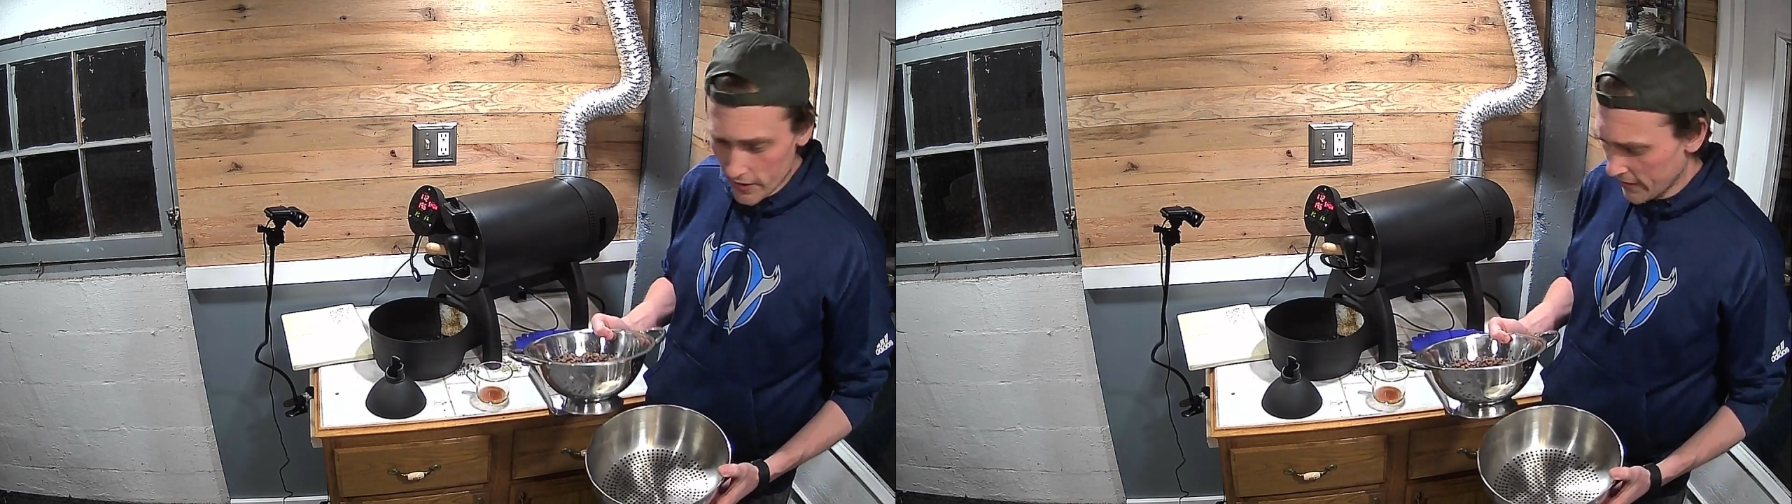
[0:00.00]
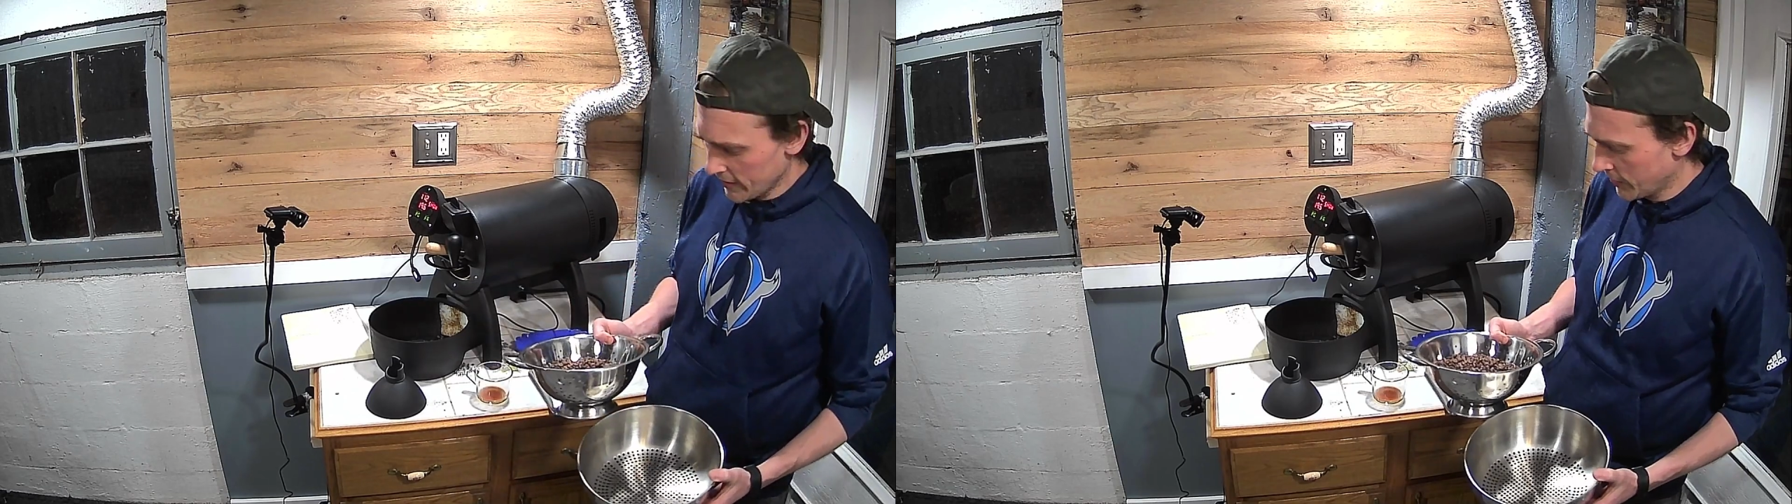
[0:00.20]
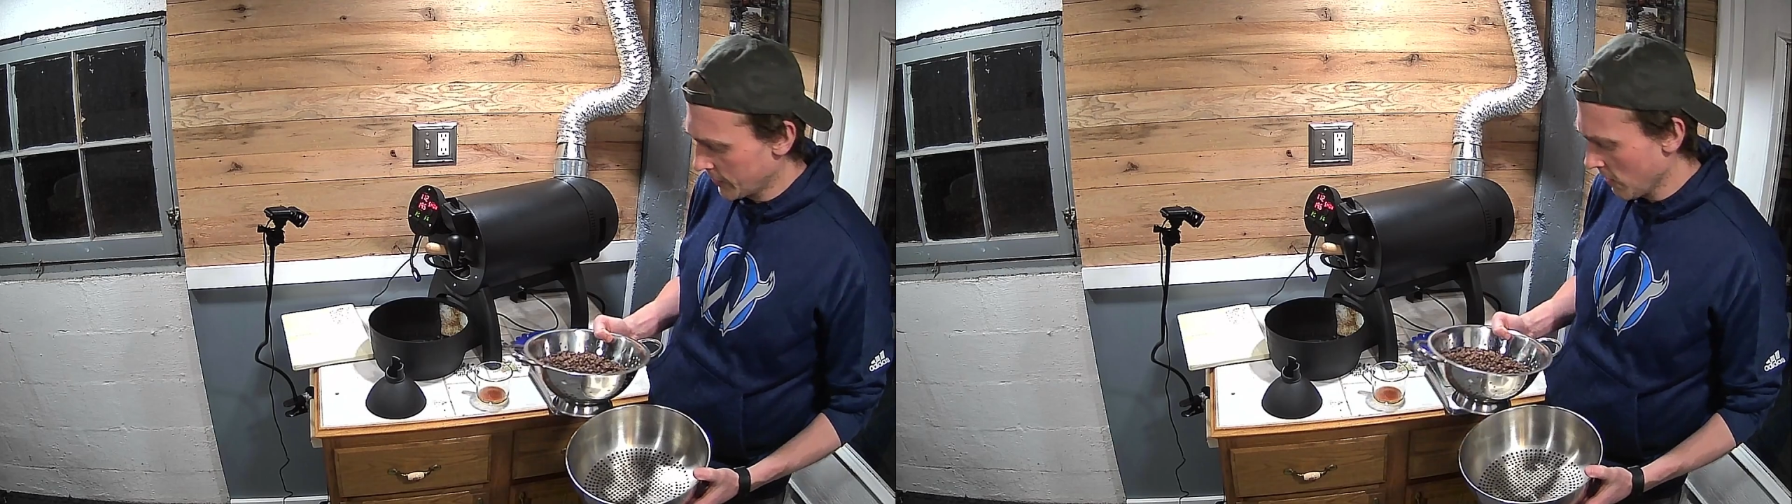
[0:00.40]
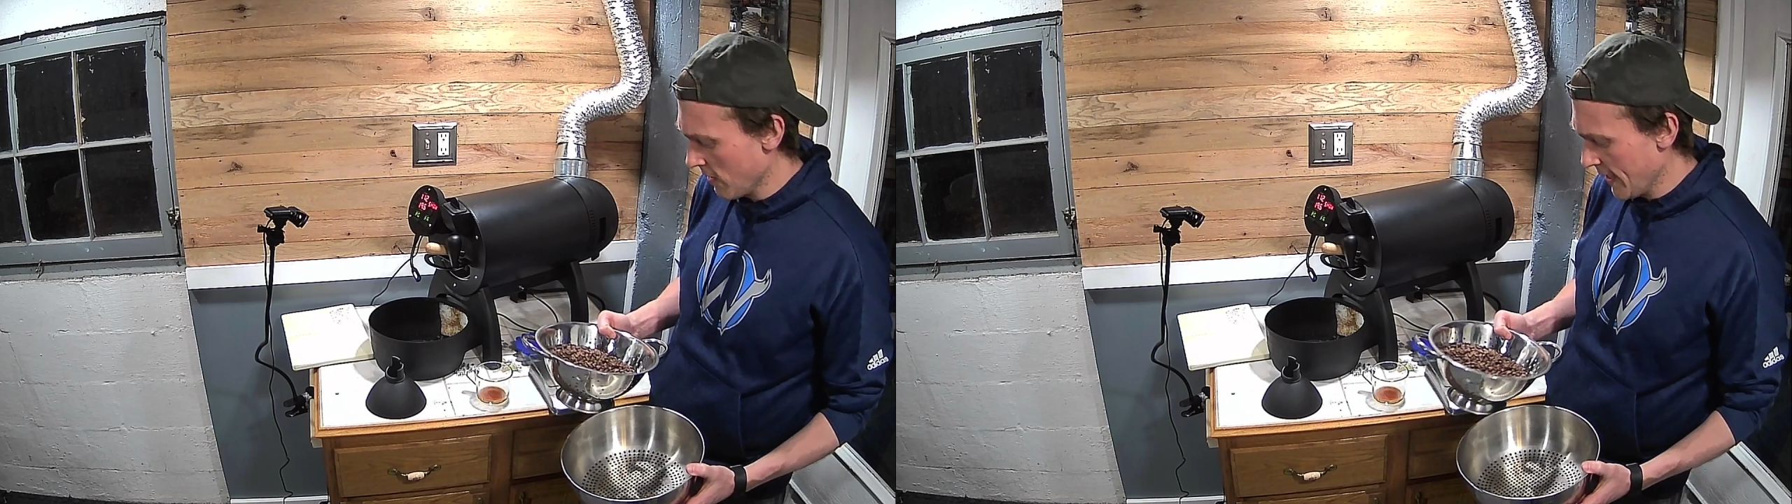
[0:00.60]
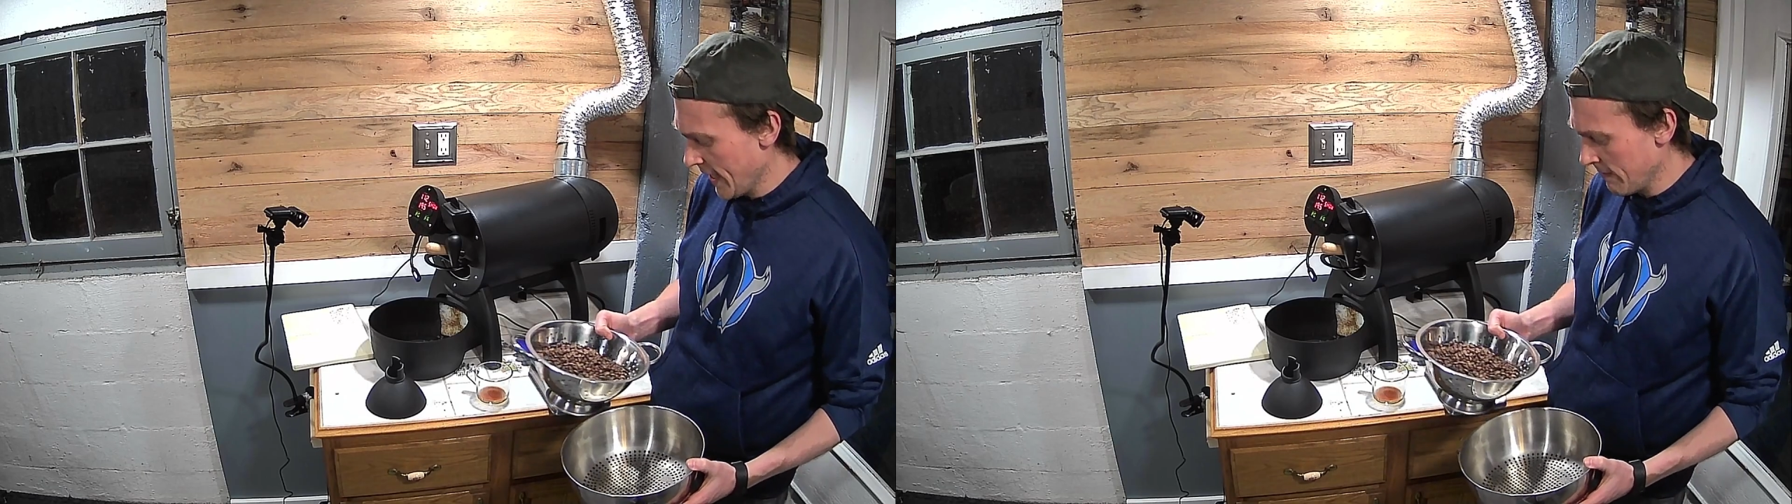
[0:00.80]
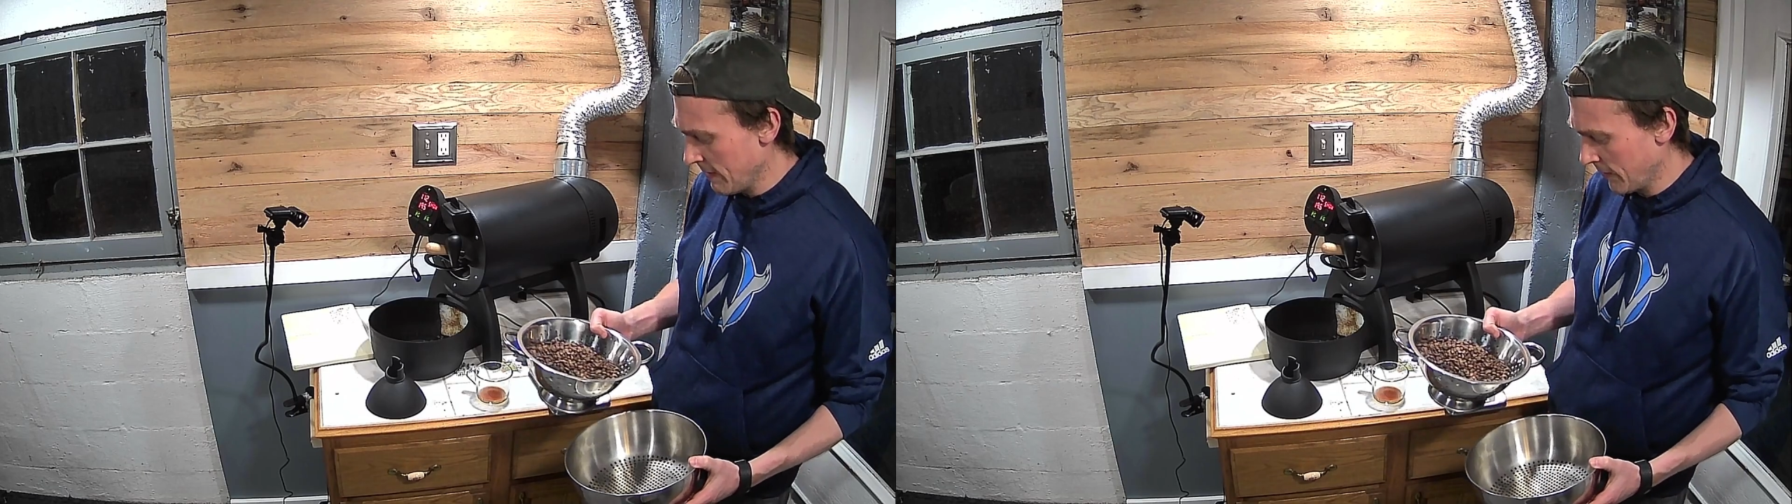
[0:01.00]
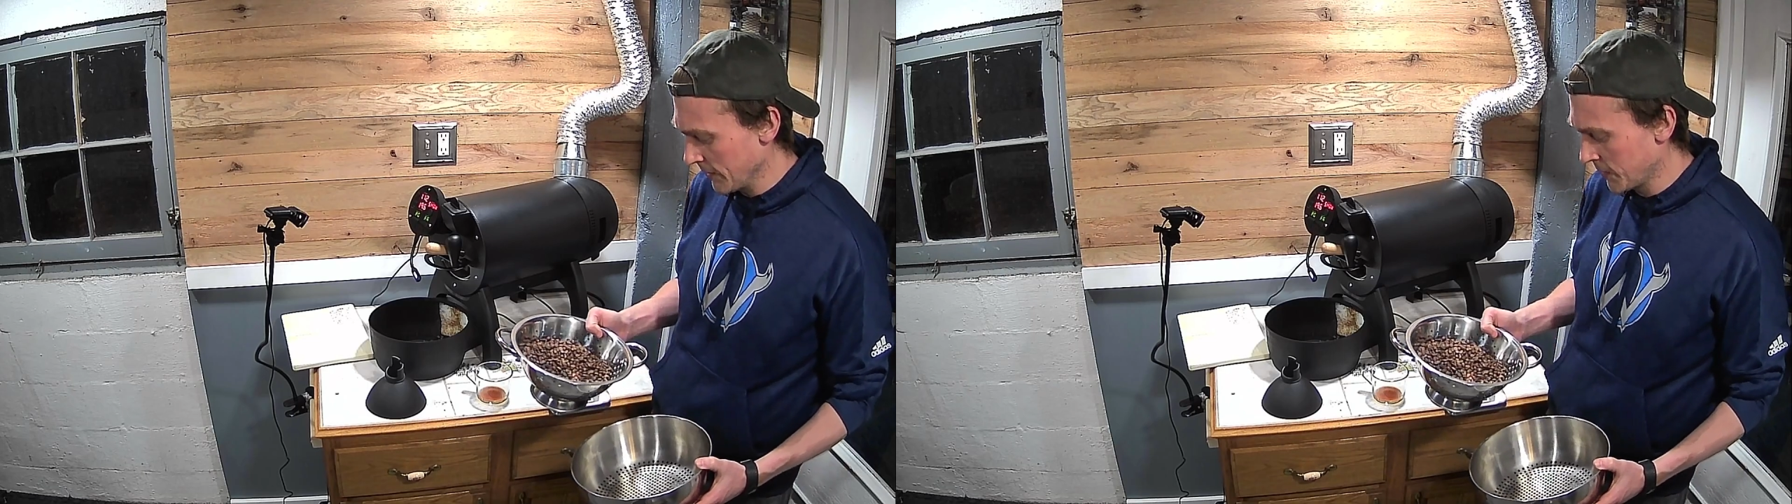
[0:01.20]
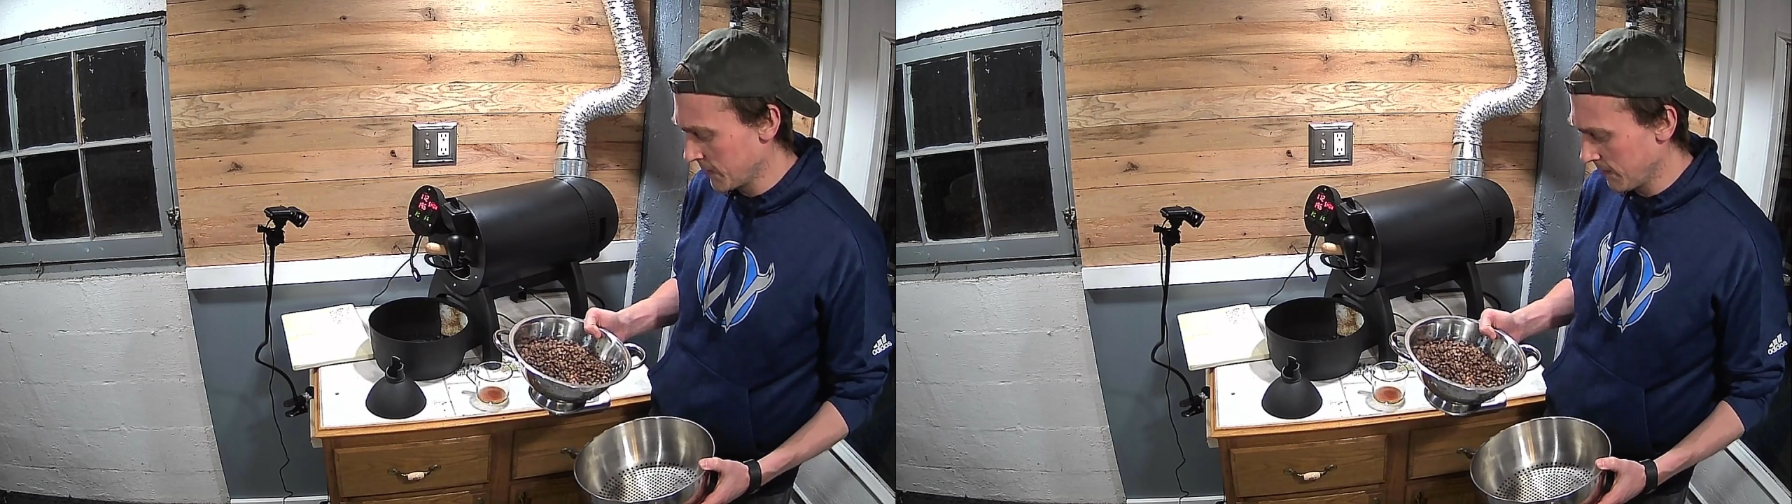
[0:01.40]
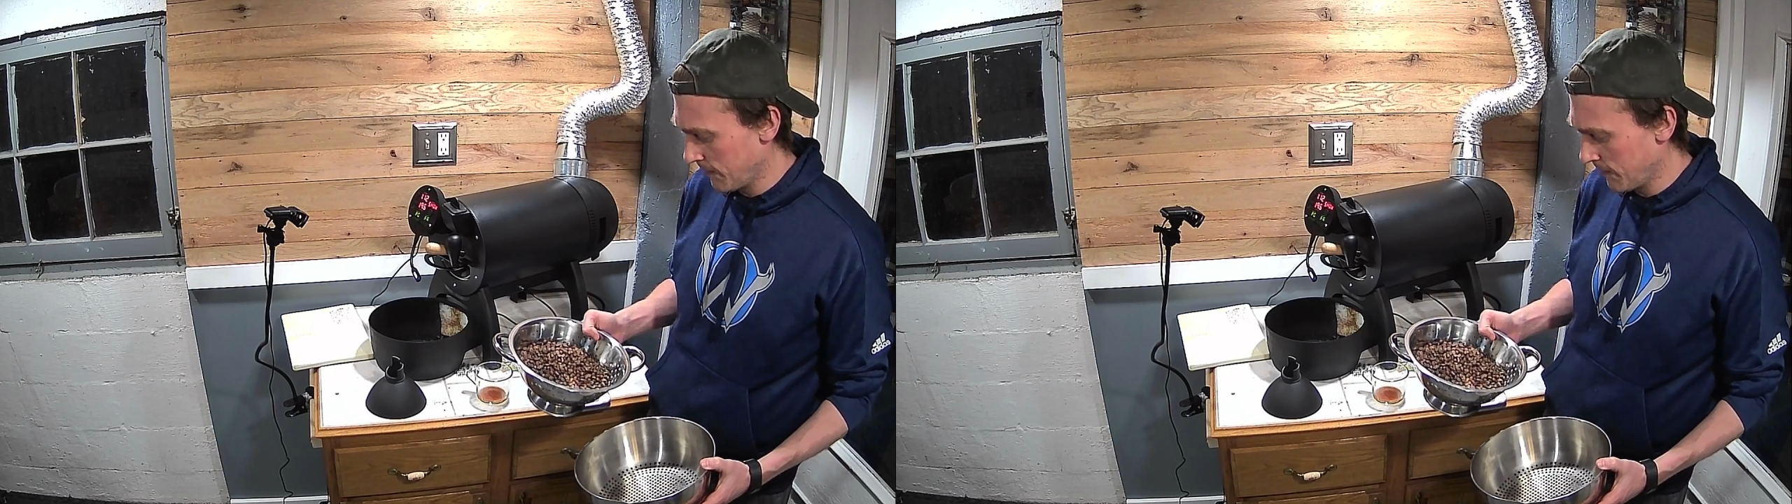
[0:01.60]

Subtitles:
concern I had about this